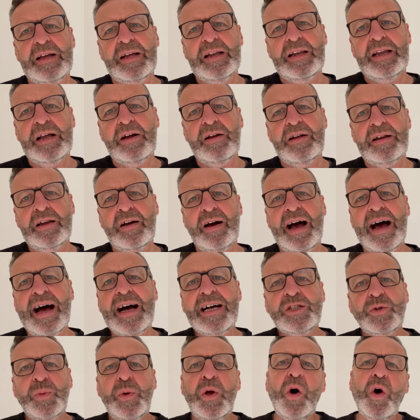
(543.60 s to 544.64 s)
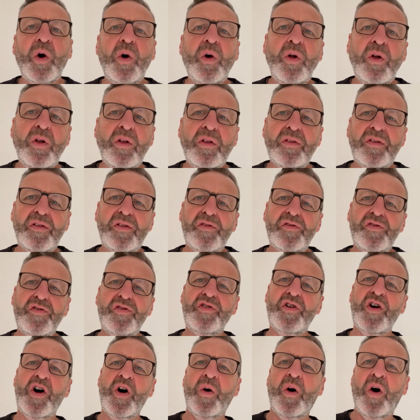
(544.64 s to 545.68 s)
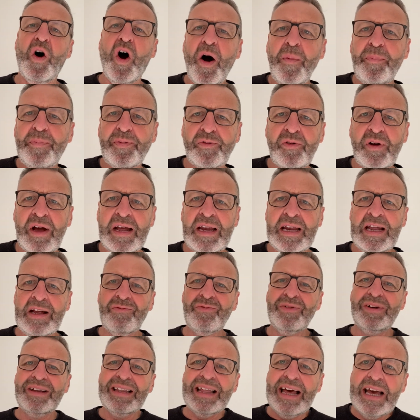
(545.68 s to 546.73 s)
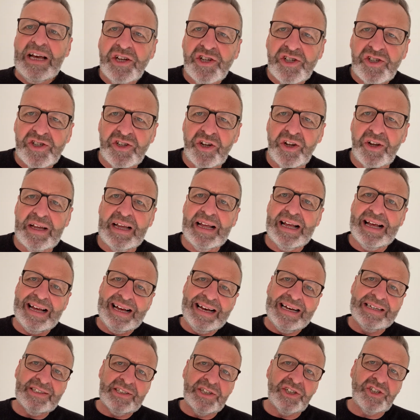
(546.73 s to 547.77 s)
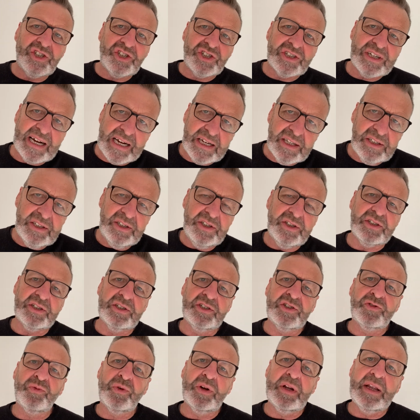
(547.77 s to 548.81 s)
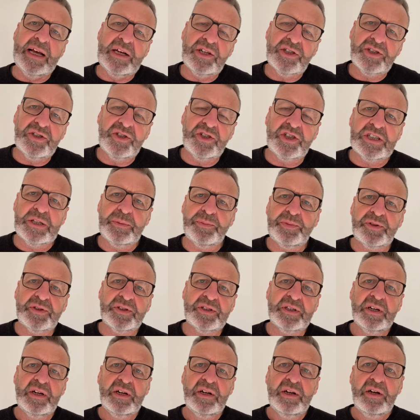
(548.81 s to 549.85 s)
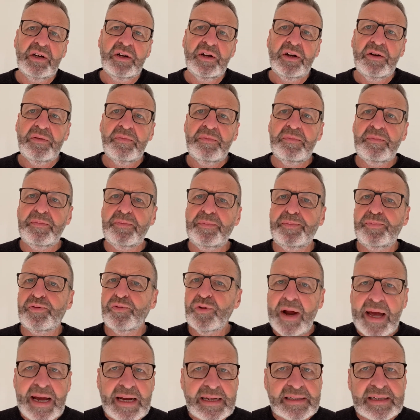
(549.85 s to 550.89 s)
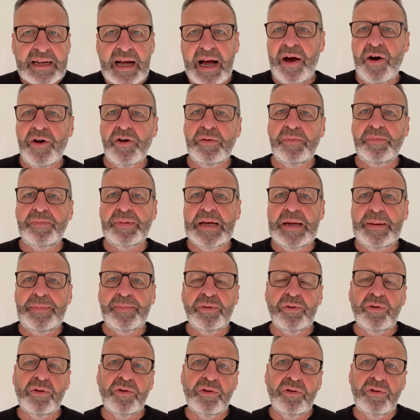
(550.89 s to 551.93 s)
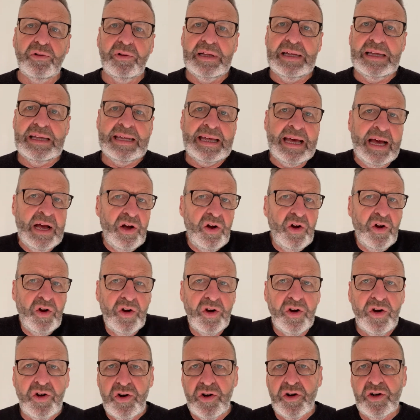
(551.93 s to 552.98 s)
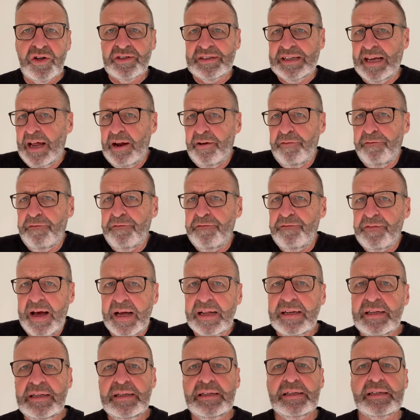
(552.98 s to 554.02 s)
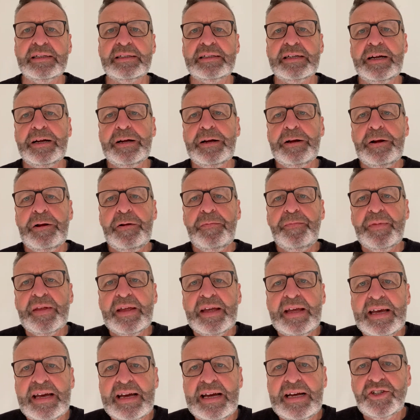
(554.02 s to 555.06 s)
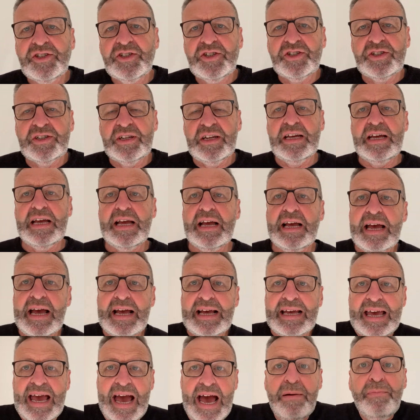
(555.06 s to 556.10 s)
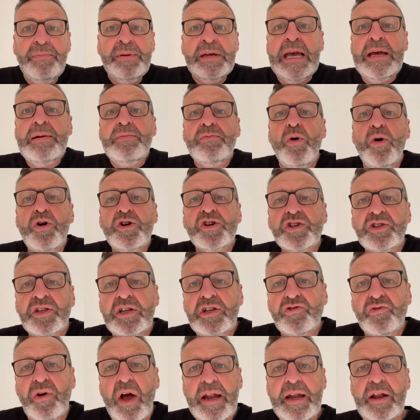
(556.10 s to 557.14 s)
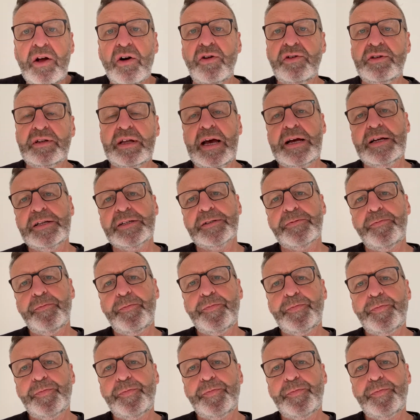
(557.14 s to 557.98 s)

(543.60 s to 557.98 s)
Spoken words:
Now, as we all know, operating relationally has its challenges. Relationships break down, people get hurt, get offended. It can be emotionally draining on days.